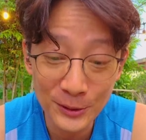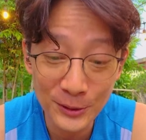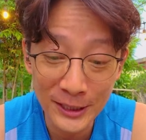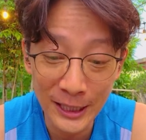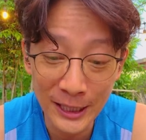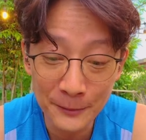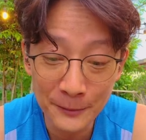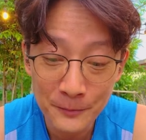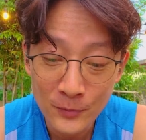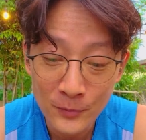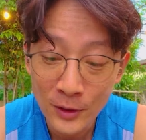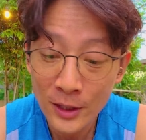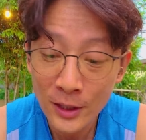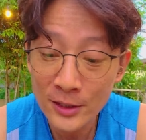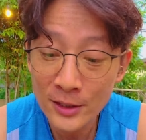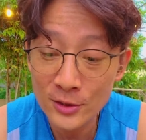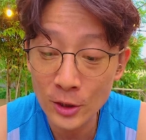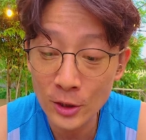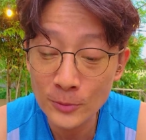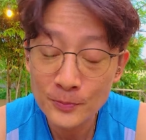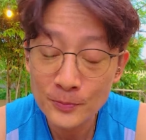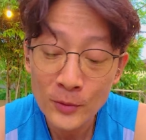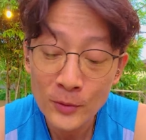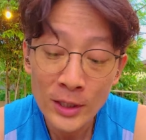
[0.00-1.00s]
Okay,
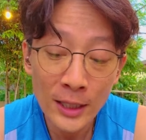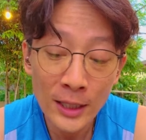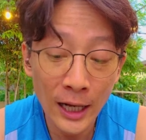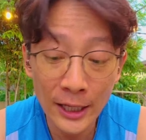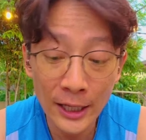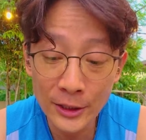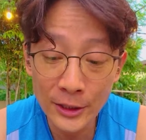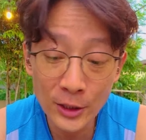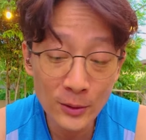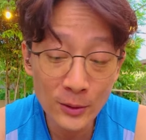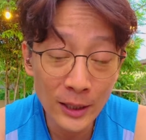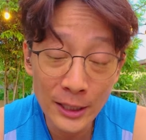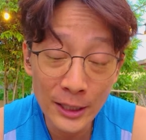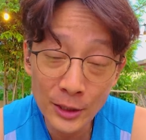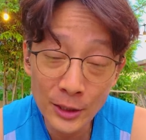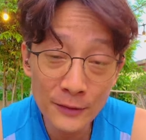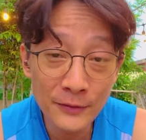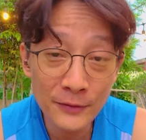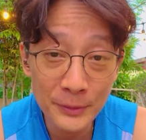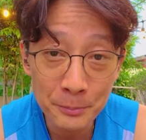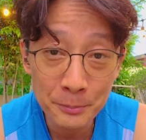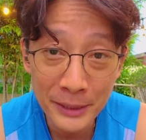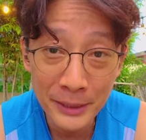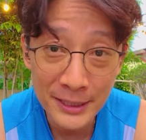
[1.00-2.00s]
so I don't
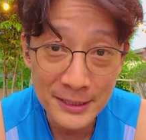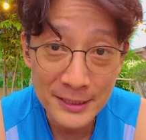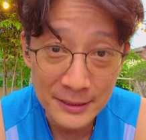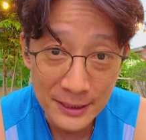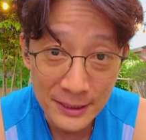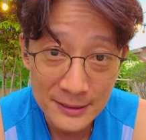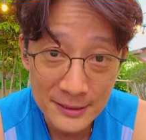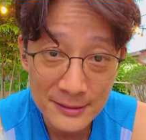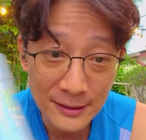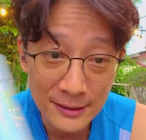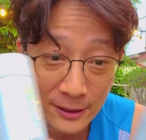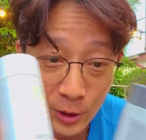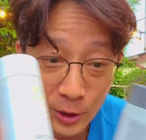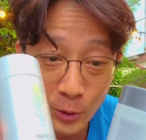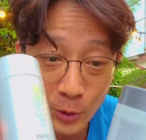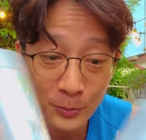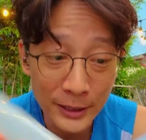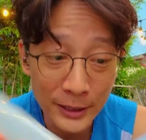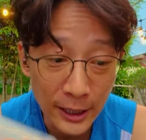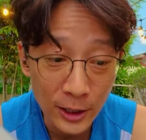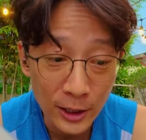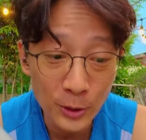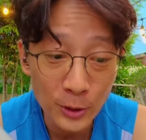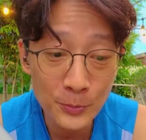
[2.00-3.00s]
know if it makes sense. I
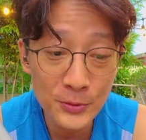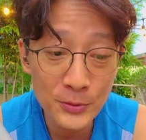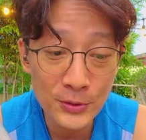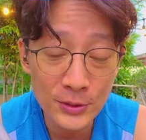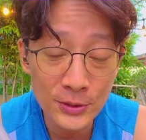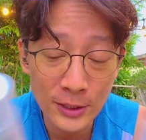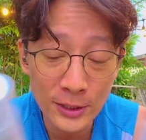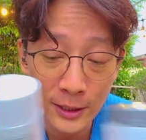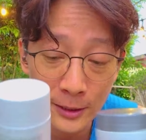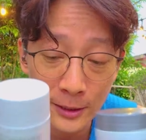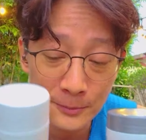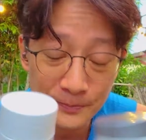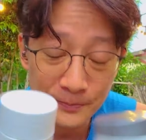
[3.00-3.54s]
it helps.